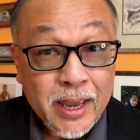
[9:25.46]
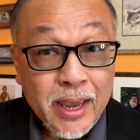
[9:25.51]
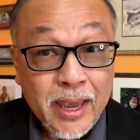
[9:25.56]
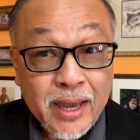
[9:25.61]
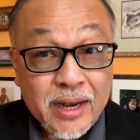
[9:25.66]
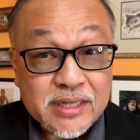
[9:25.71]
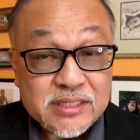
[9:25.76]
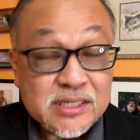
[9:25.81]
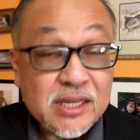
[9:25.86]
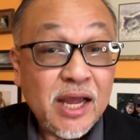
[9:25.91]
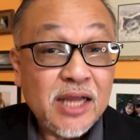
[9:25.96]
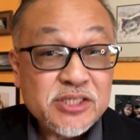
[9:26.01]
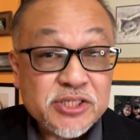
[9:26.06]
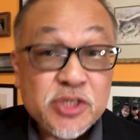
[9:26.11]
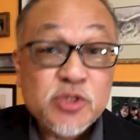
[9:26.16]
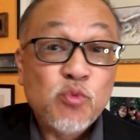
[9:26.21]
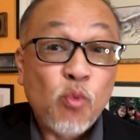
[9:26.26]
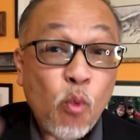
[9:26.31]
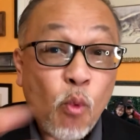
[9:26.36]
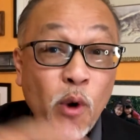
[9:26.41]
And it's not
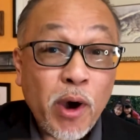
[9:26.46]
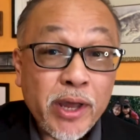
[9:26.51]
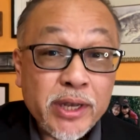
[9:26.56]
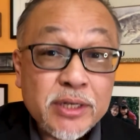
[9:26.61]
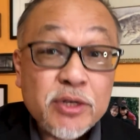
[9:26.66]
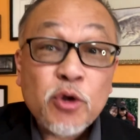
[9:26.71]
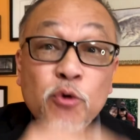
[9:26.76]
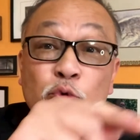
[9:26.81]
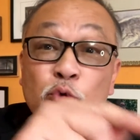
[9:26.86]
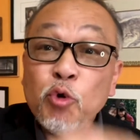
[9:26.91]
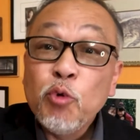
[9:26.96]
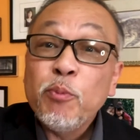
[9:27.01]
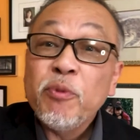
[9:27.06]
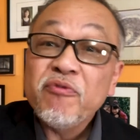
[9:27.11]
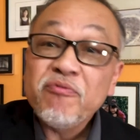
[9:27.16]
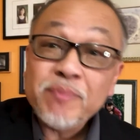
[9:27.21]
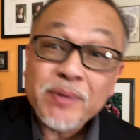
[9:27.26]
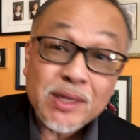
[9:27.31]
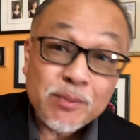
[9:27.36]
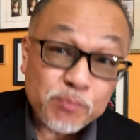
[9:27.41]
just one group
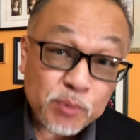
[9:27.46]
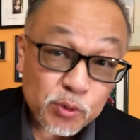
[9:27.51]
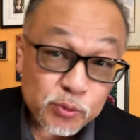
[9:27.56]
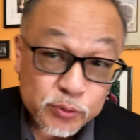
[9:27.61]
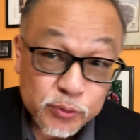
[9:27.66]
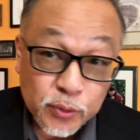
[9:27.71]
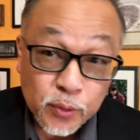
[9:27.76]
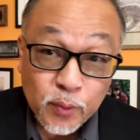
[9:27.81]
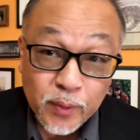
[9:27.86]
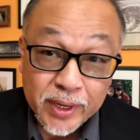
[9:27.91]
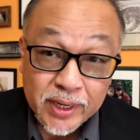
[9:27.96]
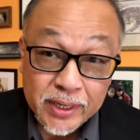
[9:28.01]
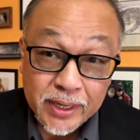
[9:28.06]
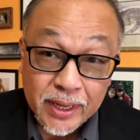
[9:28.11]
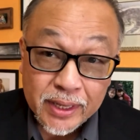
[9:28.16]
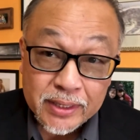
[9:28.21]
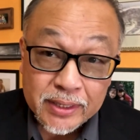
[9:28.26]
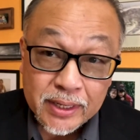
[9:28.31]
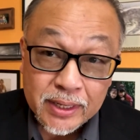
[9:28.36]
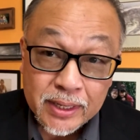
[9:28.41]
of people doing
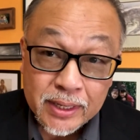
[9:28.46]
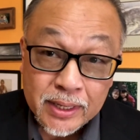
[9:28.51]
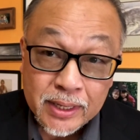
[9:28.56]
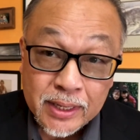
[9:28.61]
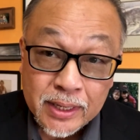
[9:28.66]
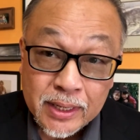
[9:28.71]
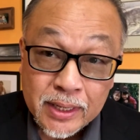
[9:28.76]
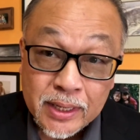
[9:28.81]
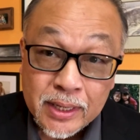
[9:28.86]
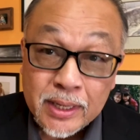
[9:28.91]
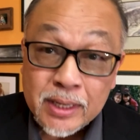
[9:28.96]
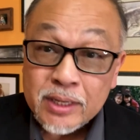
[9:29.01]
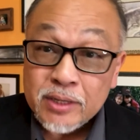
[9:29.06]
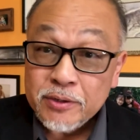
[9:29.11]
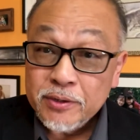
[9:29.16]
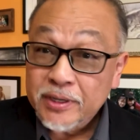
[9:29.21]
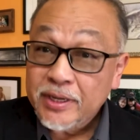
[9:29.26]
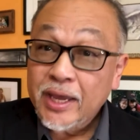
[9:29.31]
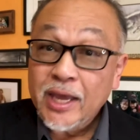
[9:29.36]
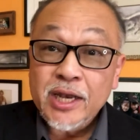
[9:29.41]
it.
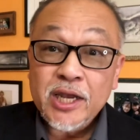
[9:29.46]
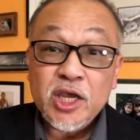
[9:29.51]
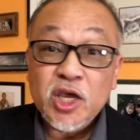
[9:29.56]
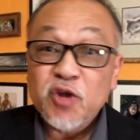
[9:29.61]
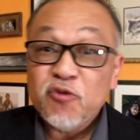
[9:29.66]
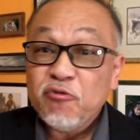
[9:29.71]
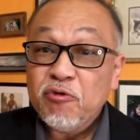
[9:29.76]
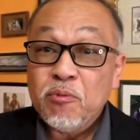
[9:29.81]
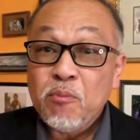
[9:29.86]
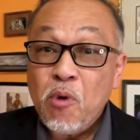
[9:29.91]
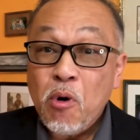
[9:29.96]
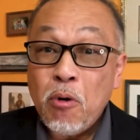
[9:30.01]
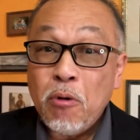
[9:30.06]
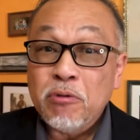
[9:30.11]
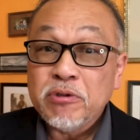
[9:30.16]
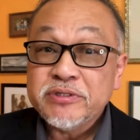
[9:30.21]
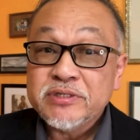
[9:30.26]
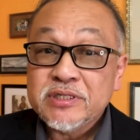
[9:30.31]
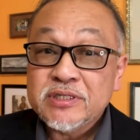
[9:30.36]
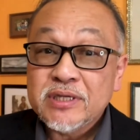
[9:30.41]
You're getting it from
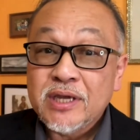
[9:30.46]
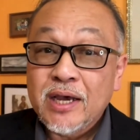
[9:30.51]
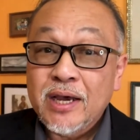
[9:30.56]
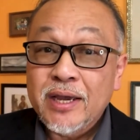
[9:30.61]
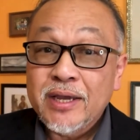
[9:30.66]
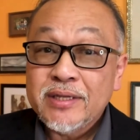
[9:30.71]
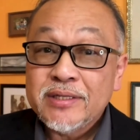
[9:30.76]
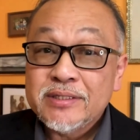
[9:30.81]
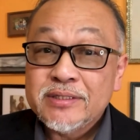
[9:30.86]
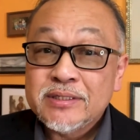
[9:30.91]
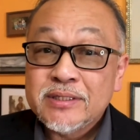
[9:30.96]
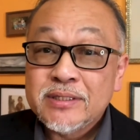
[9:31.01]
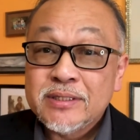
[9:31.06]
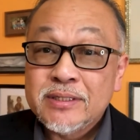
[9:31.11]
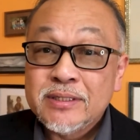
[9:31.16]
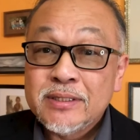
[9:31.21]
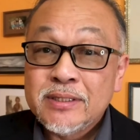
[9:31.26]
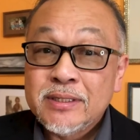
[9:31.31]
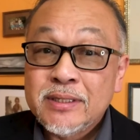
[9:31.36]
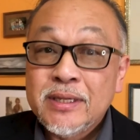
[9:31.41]
all sides.
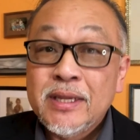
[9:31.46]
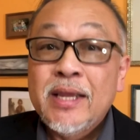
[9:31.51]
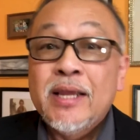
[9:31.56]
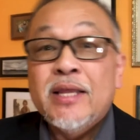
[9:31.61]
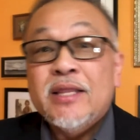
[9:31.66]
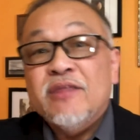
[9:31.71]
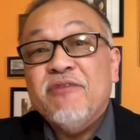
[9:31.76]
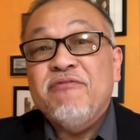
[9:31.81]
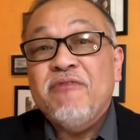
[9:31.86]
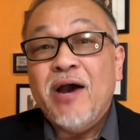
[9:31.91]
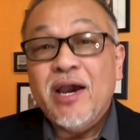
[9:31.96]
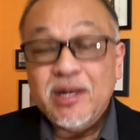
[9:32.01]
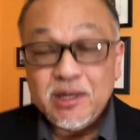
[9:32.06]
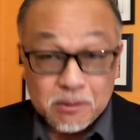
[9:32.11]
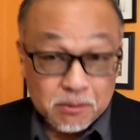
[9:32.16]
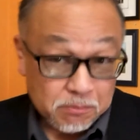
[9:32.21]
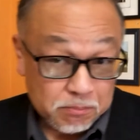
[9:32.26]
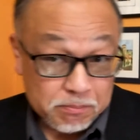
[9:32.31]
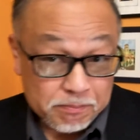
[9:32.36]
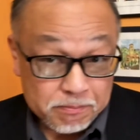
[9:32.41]
The
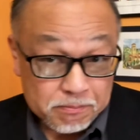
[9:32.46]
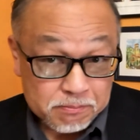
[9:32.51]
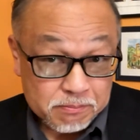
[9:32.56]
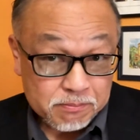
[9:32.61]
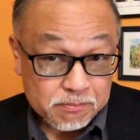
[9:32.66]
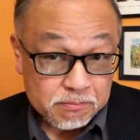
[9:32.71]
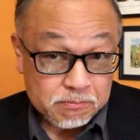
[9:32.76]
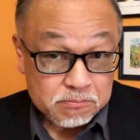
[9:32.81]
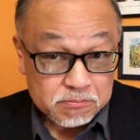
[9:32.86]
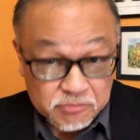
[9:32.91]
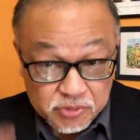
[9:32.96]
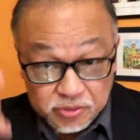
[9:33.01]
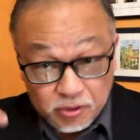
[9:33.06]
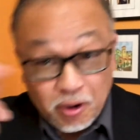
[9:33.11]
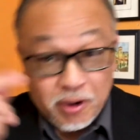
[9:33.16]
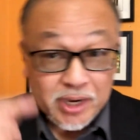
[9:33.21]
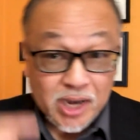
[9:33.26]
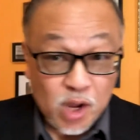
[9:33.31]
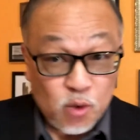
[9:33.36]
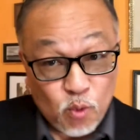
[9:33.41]
final
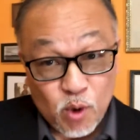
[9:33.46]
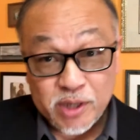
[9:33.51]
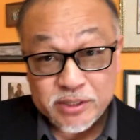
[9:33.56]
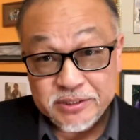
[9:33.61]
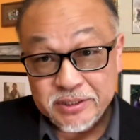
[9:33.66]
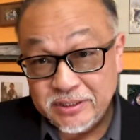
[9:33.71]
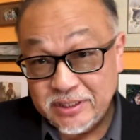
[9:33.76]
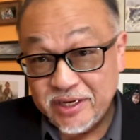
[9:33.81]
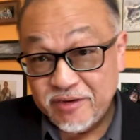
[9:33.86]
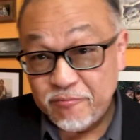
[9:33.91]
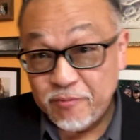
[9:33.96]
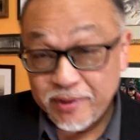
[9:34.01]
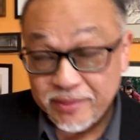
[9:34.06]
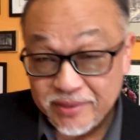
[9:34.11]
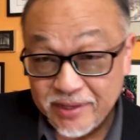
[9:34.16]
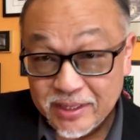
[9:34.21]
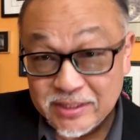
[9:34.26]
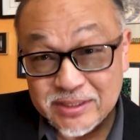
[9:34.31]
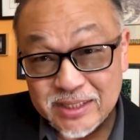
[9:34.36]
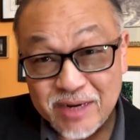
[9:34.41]
thought I want to leave
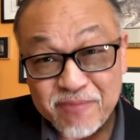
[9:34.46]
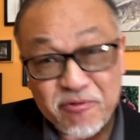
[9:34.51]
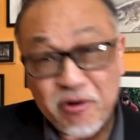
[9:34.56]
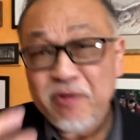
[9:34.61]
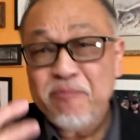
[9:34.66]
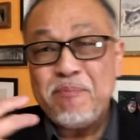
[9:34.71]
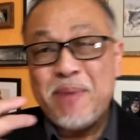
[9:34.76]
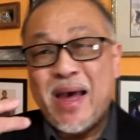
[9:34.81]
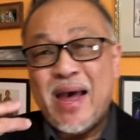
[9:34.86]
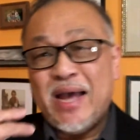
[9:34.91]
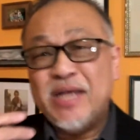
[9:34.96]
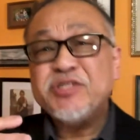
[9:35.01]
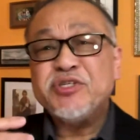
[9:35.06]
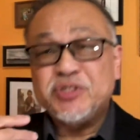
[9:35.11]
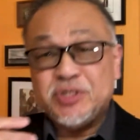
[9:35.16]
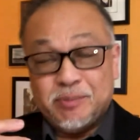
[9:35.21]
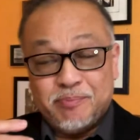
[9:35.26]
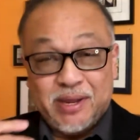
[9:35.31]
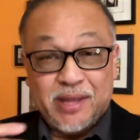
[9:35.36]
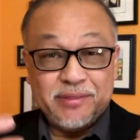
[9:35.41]
with this, and I'm very
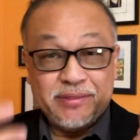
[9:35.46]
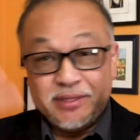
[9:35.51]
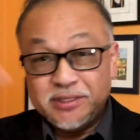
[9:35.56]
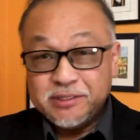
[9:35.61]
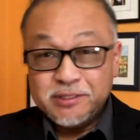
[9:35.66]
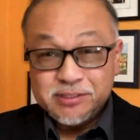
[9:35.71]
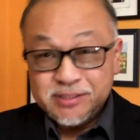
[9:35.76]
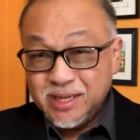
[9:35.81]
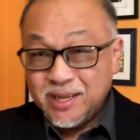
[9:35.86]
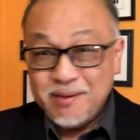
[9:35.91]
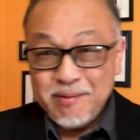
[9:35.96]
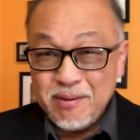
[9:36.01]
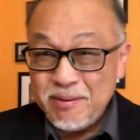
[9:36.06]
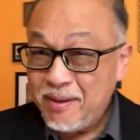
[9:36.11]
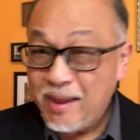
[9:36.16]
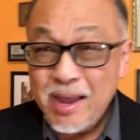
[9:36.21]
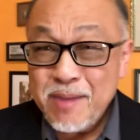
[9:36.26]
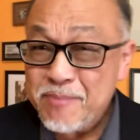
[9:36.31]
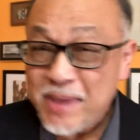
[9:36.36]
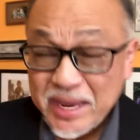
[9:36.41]
passionate about this because
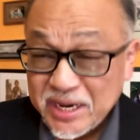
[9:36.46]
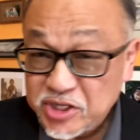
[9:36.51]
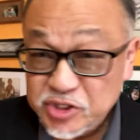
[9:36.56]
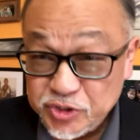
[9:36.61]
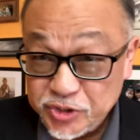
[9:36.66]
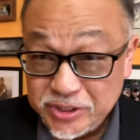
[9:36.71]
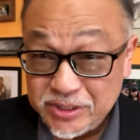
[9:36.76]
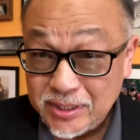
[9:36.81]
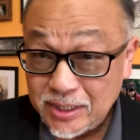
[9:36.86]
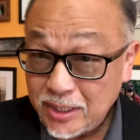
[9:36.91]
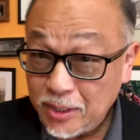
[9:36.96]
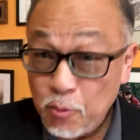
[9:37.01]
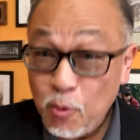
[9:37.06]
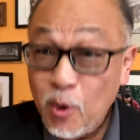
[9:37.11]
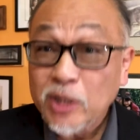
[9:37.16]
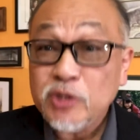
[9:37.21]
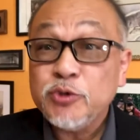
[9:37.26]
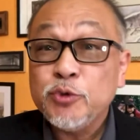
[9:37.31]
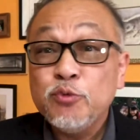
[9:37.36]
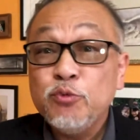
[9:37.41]
I'm Asian, and I
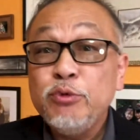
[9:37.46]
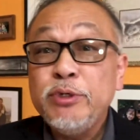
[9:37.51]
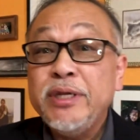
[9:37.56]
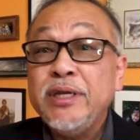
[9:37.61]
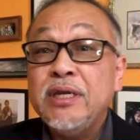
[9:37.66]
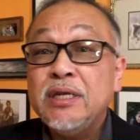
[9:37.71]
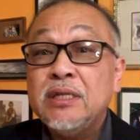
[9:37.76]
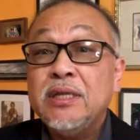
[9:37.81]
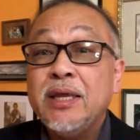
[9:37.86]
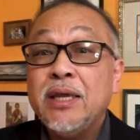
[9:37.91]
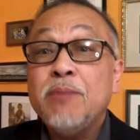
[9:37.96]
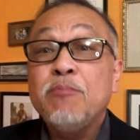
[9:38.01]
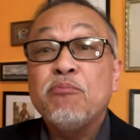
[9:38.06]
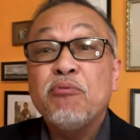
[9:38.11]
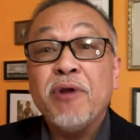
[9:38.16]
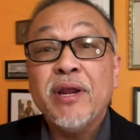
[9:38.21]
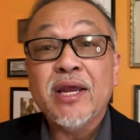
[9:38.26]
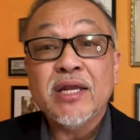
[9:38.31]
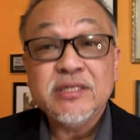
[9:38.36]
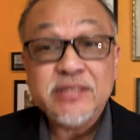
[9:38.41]
want to really
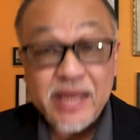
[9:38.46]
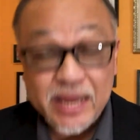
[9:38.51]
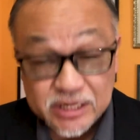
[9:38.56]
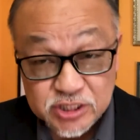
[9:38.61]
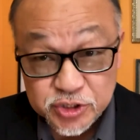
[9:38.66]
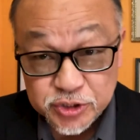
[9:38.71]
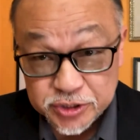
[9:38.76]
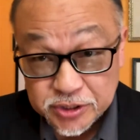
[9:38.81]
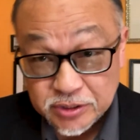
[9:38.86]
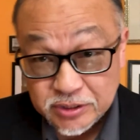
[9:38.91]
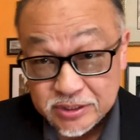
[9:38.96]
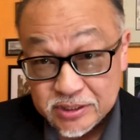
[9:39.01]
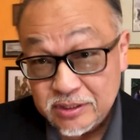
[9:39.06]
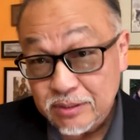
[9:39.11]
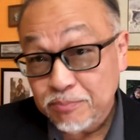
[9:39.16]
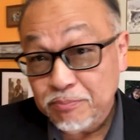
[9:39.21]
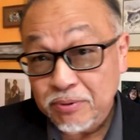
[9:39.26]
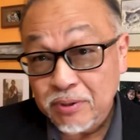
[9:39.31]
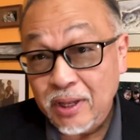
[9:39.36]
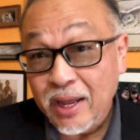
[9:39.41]
bring attention to
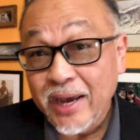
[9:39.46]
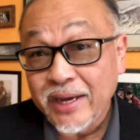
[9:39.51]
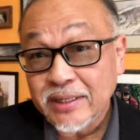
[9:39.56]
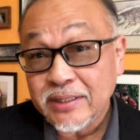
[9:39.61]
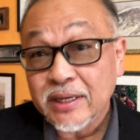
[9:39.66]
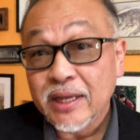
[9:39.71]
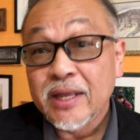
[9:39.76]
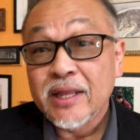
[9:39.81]
the plight